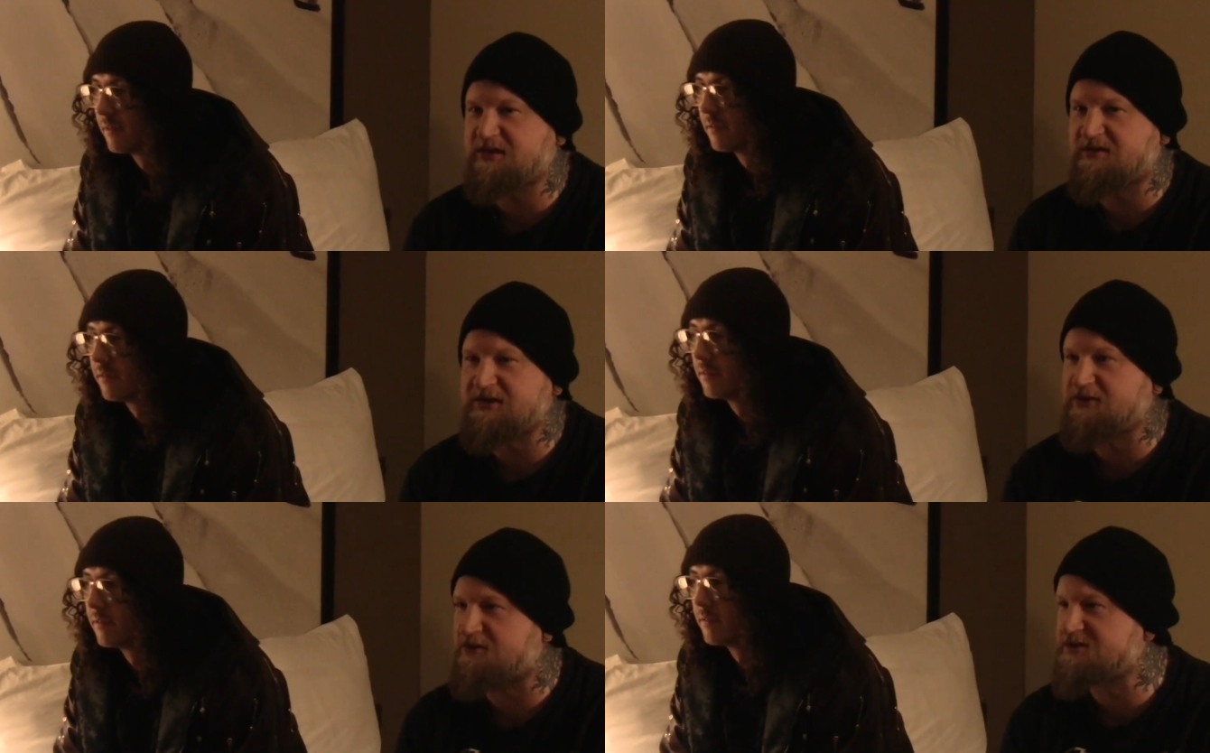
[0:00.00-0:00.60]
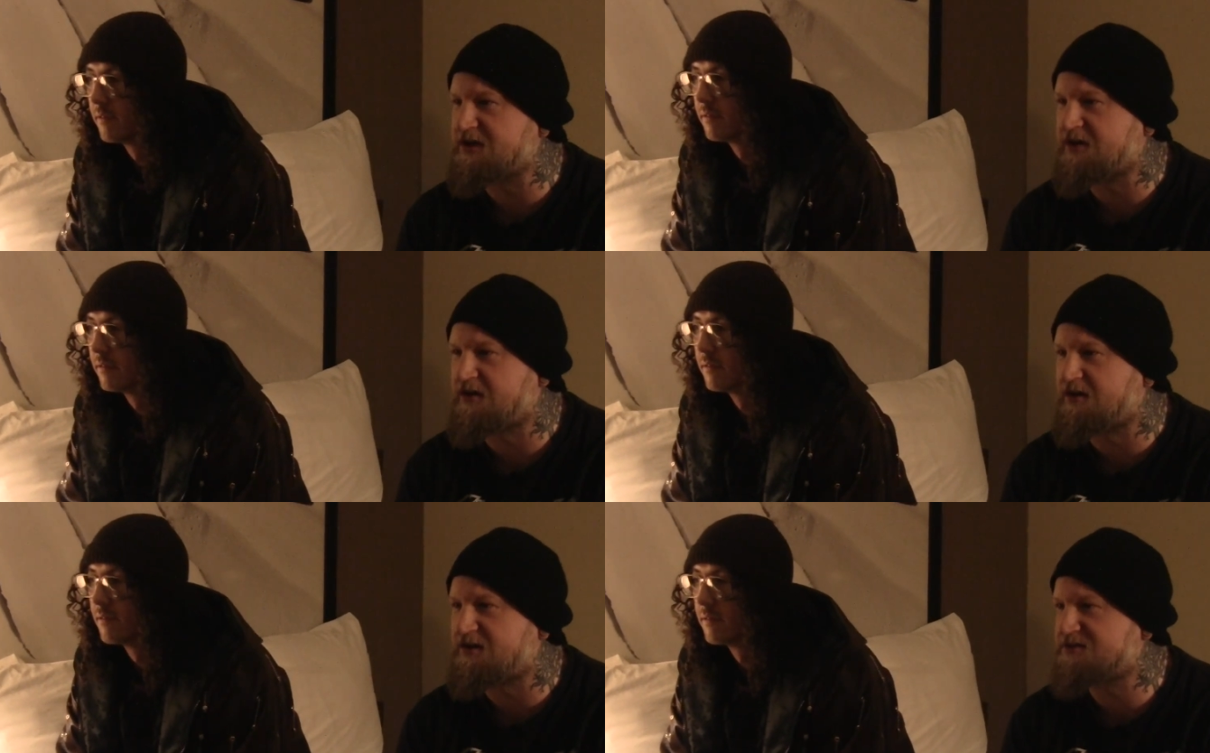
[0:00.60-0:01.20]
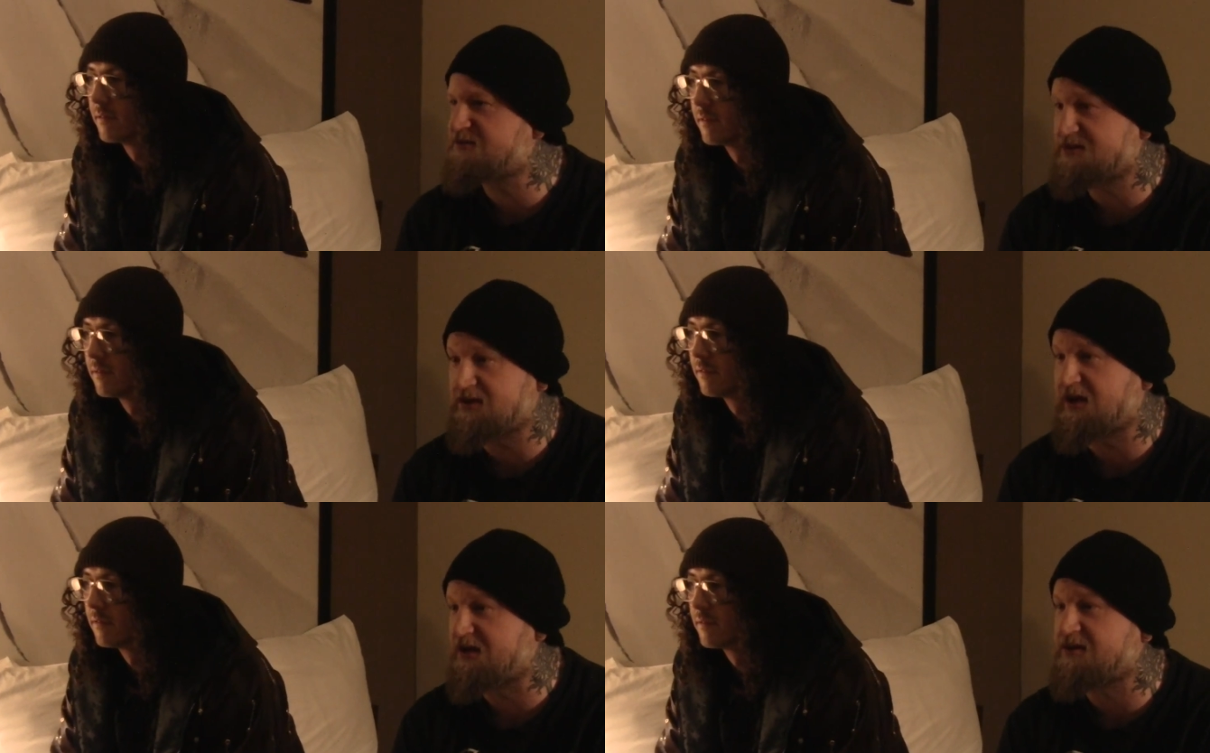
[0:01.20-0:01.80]
Speaker 1: on there, Ghidorah's on there. There's there's a
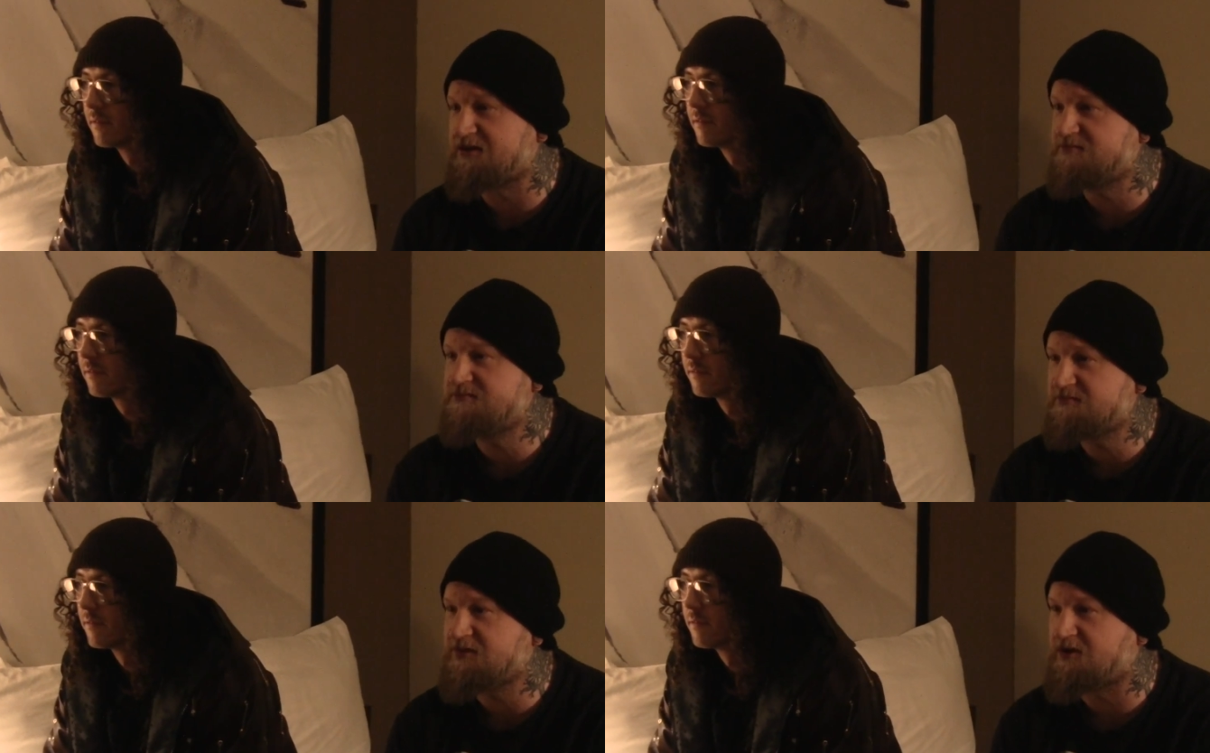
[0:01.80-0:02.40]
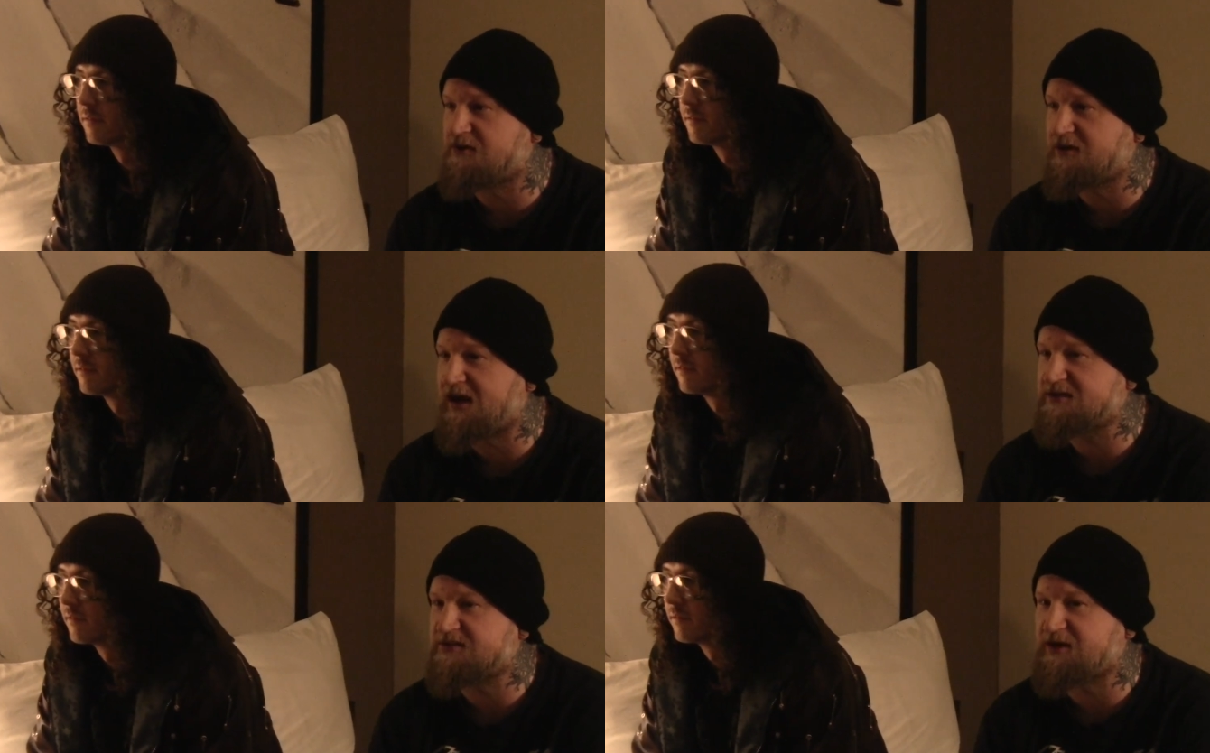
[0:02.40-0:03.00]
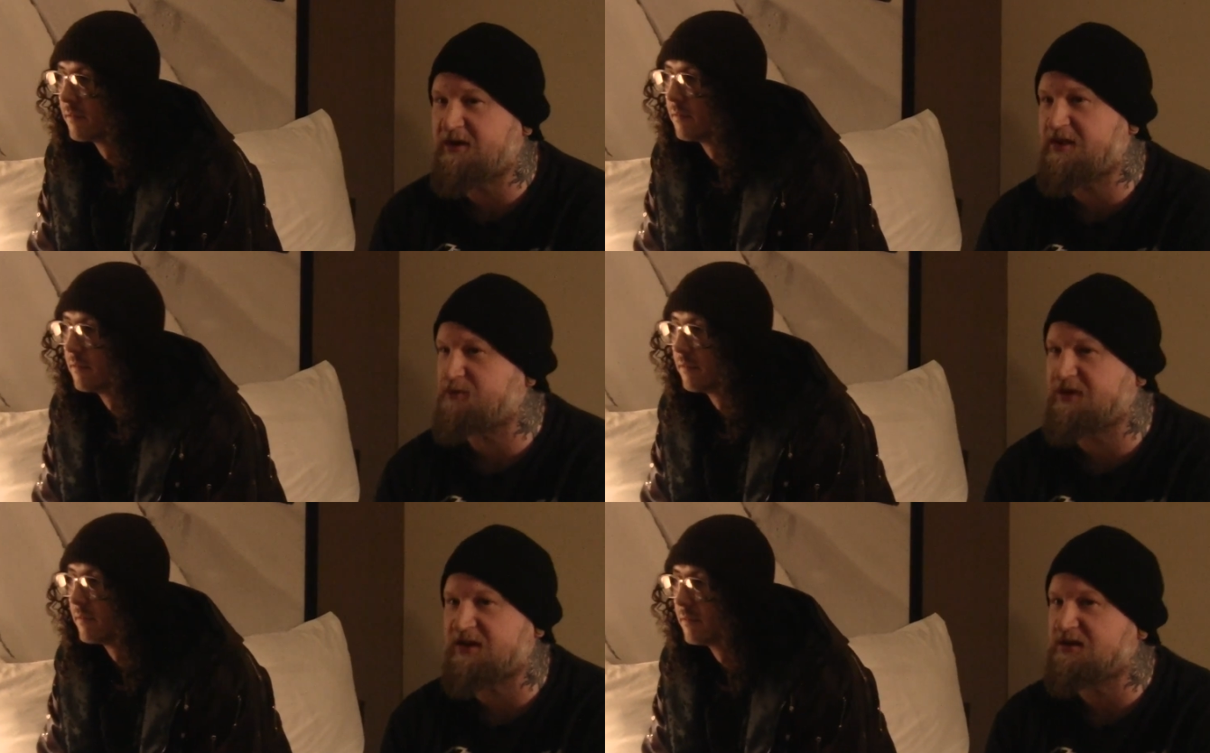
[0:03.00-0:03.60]
lot of good, you know, acts on that. I think
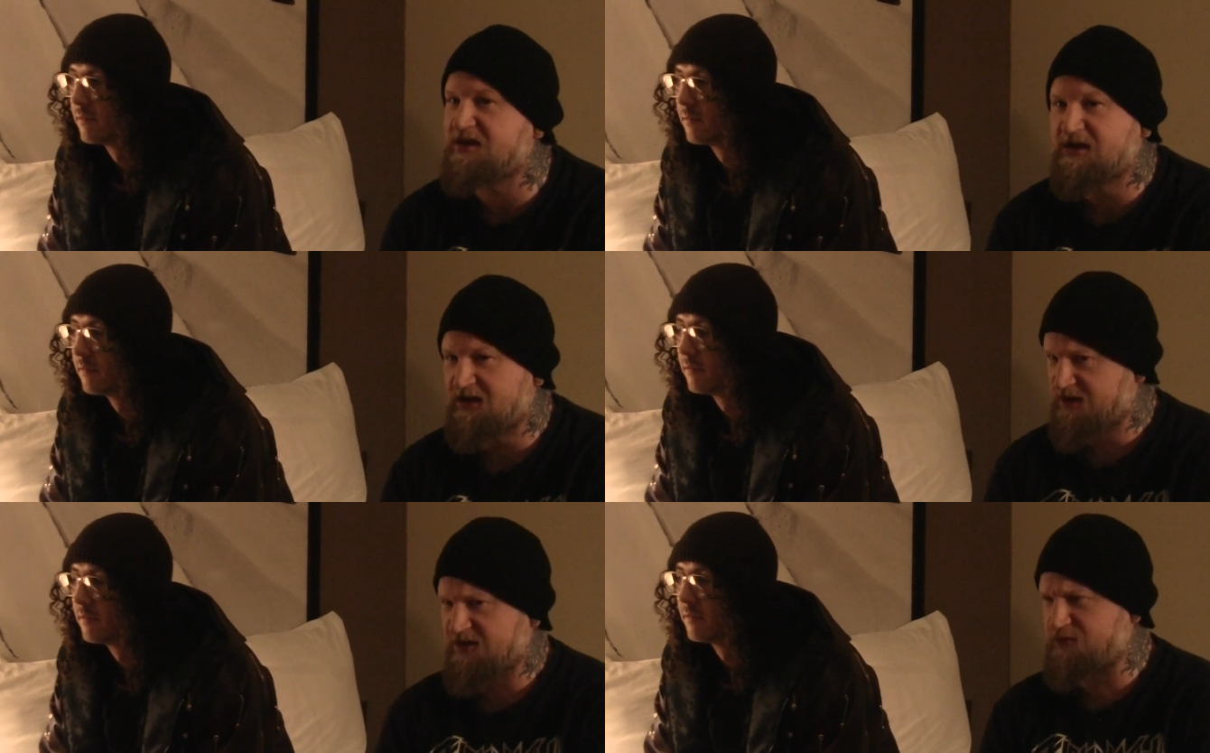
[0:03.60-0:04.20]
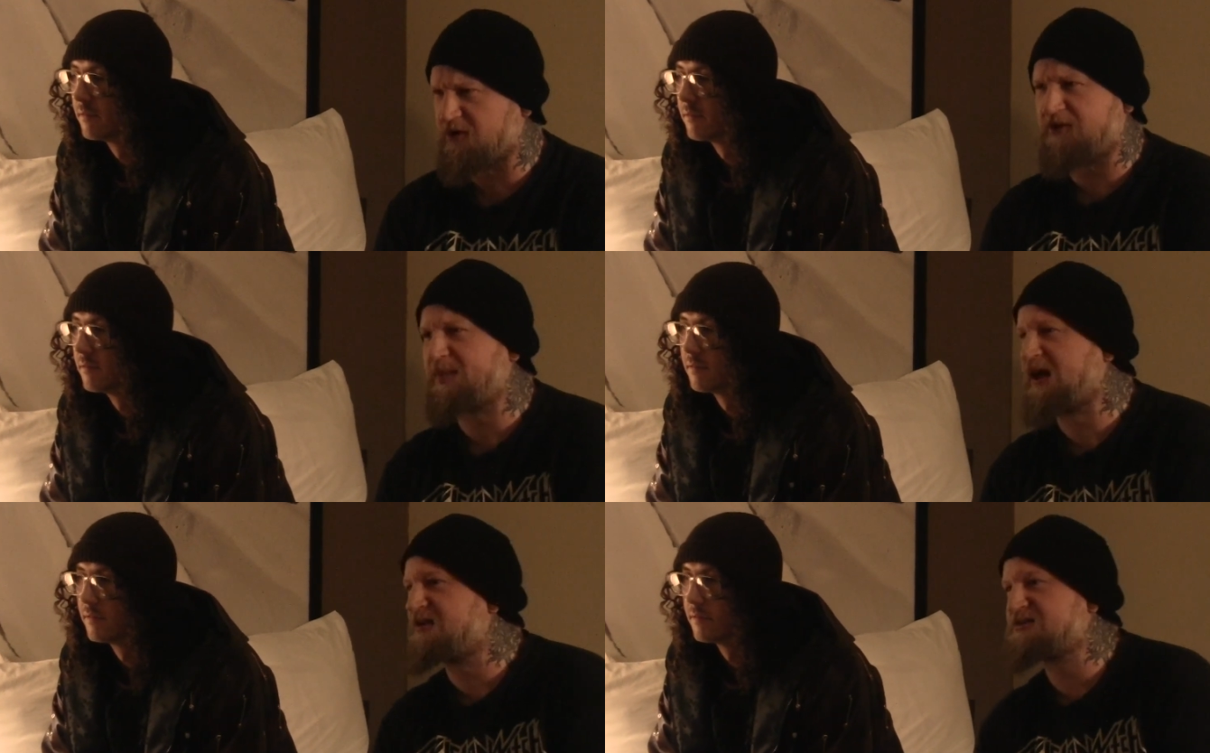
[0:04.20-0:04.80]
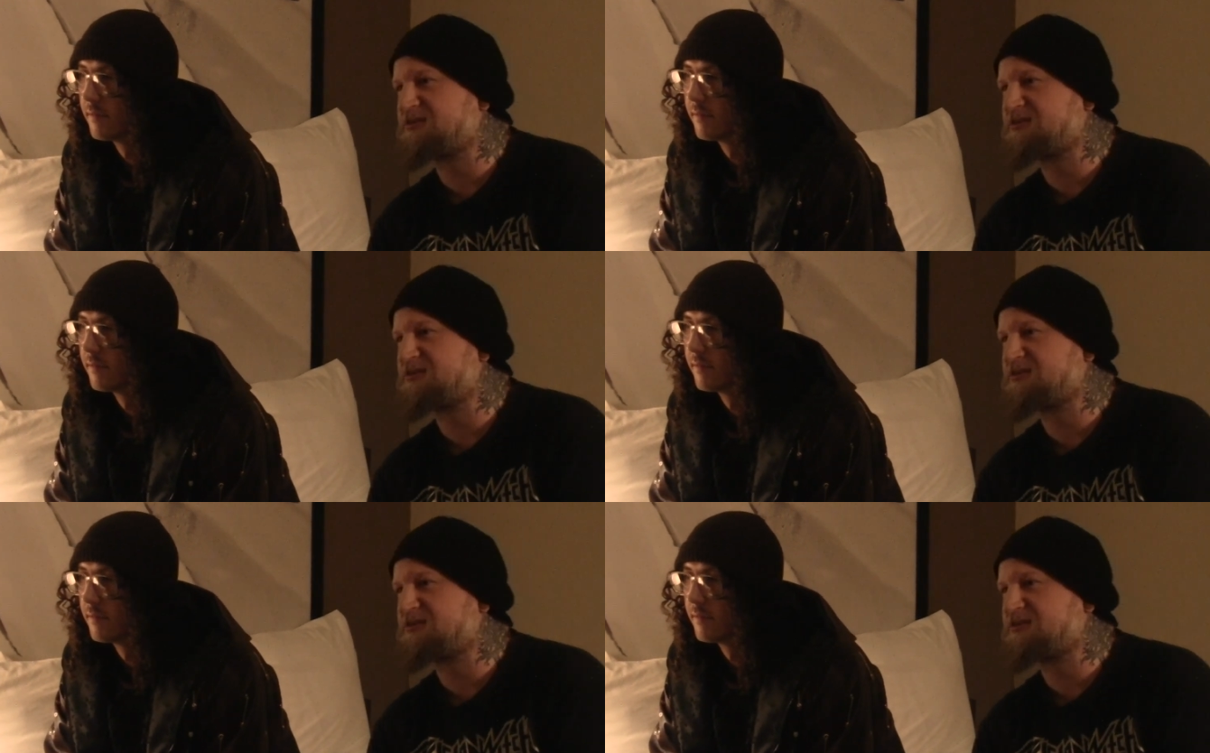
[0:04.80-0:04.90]
we're like the 12th band or